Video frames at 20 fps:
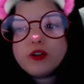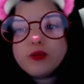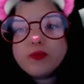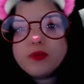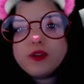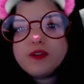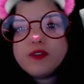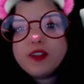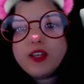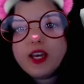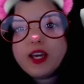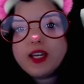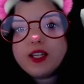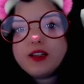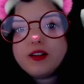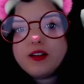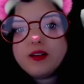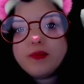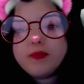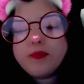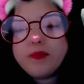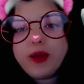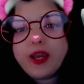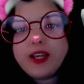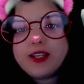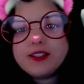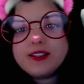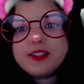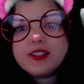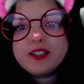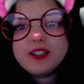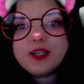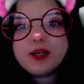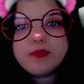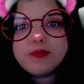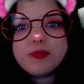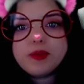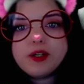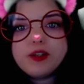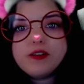group of 10 makes the
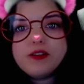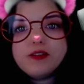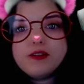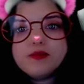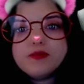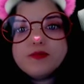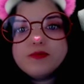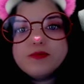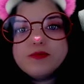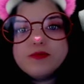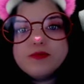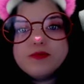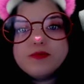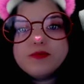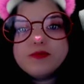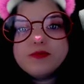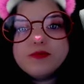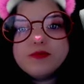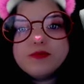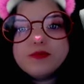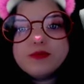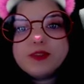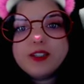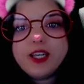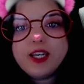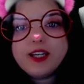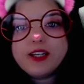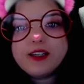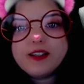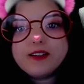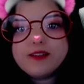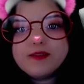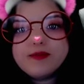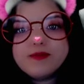number 10.